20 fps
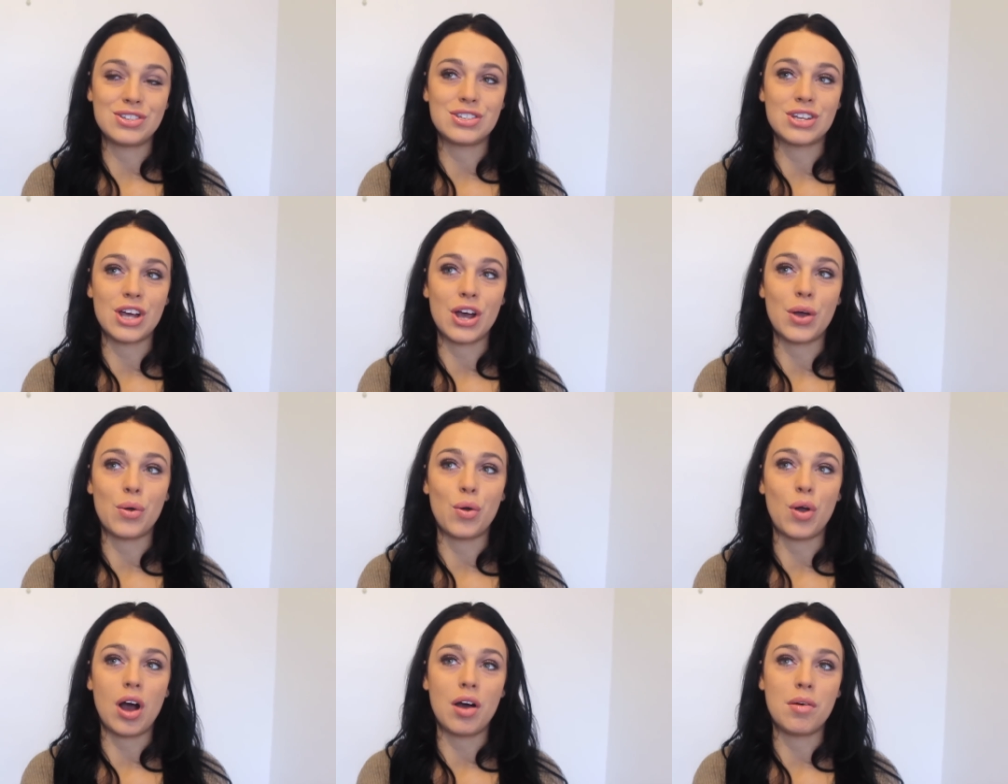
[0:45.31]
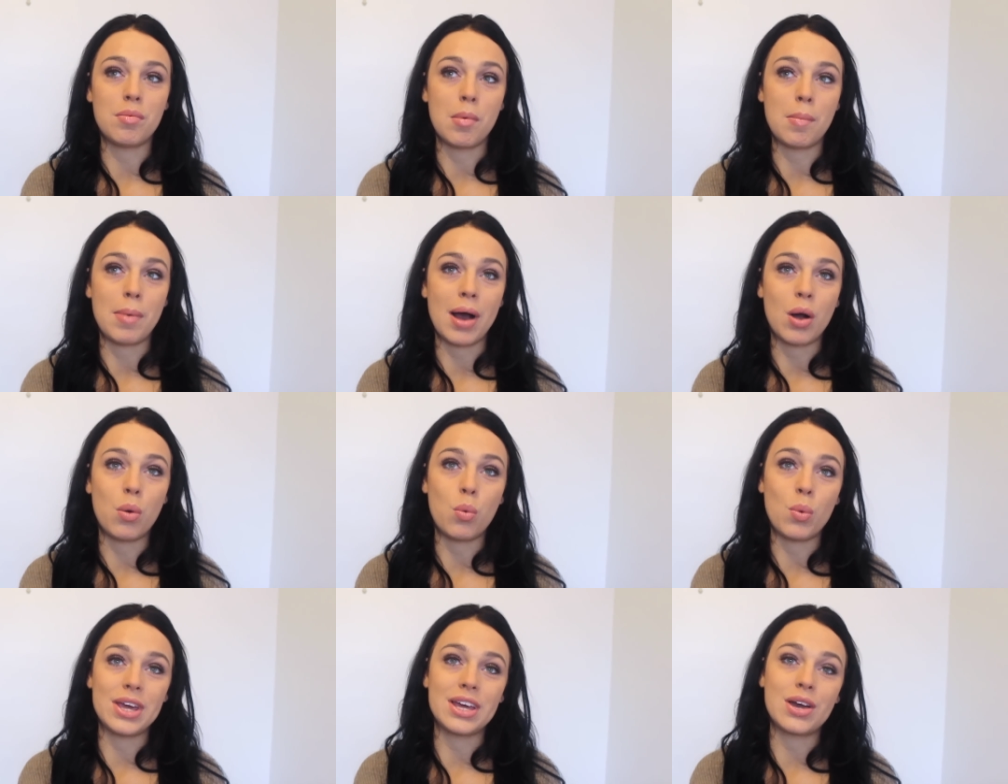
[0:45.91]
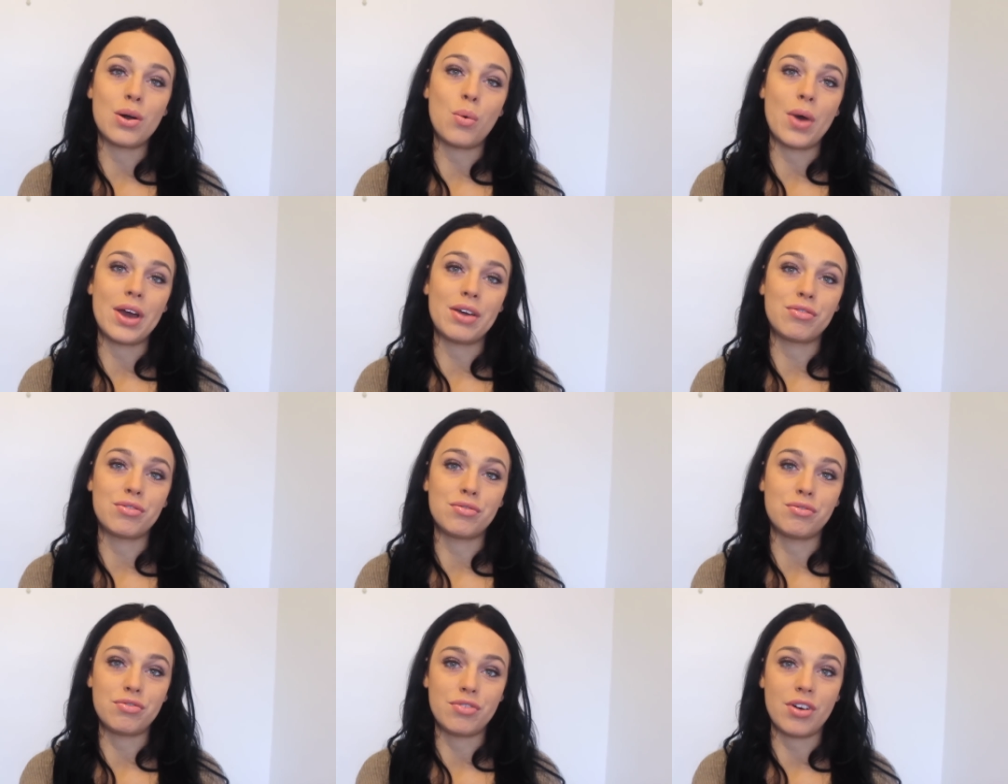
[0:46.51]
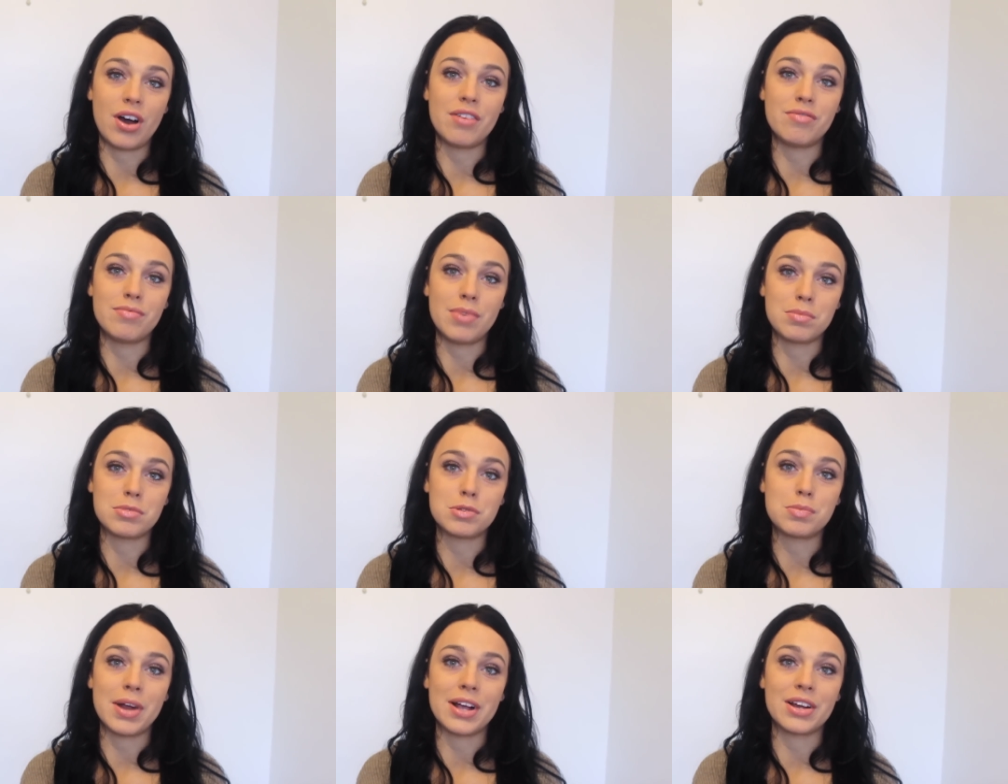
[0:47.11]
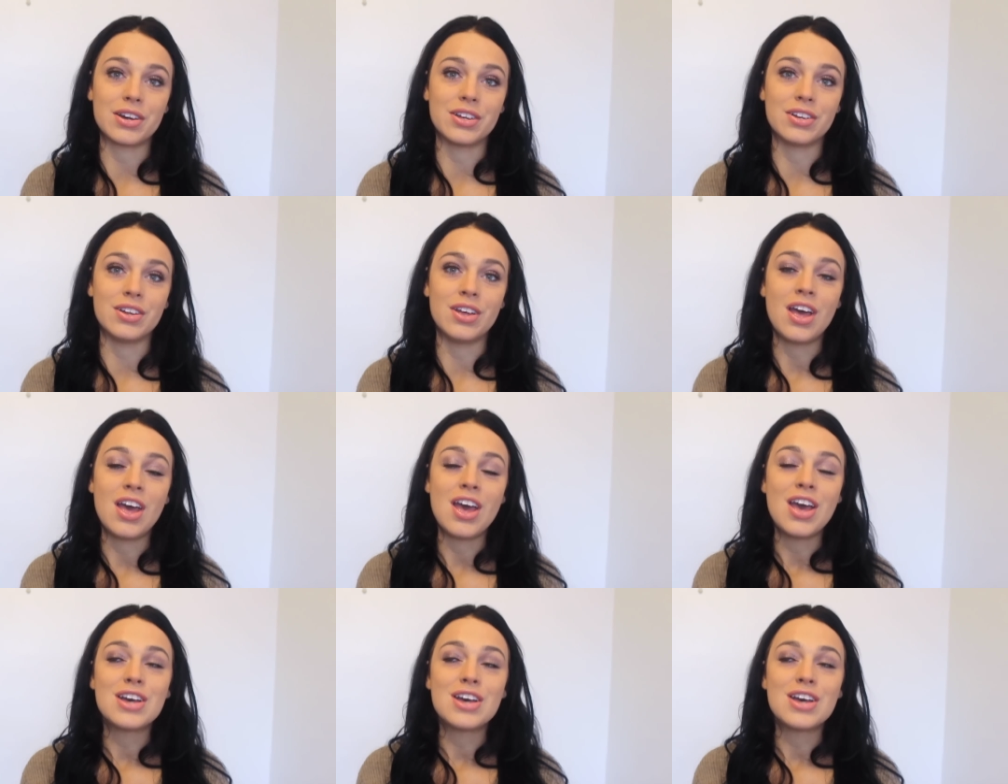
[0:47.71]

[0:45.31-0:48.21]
So I'm about a week away from five months pregnant.